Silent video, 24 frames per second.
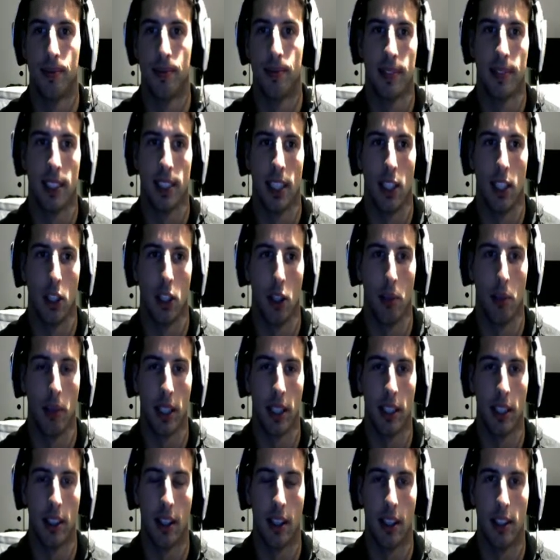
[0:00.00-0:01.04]
Oh my
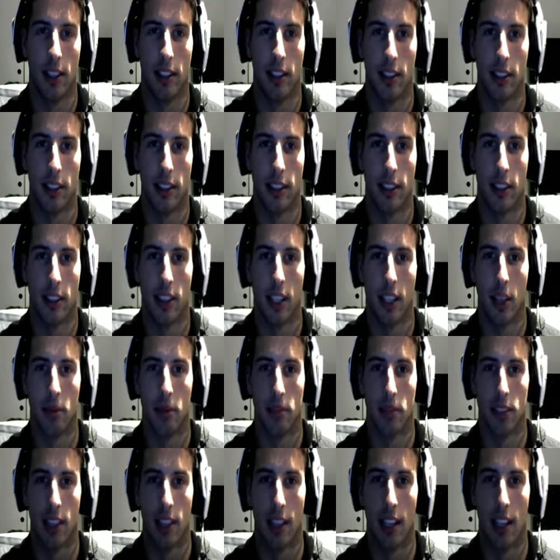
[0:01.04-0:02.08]
god, here comes
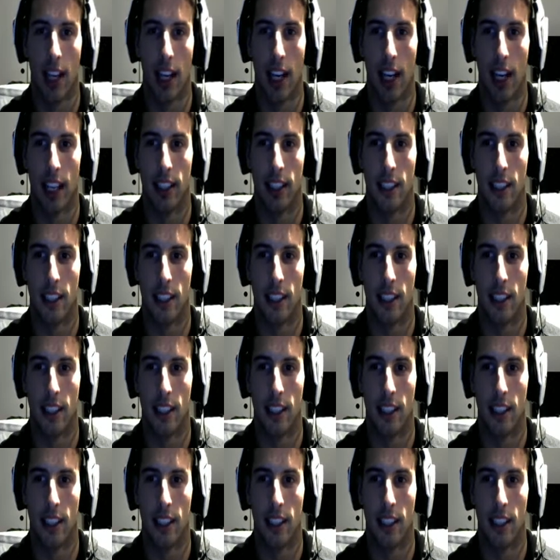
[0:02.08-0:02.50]
the lag.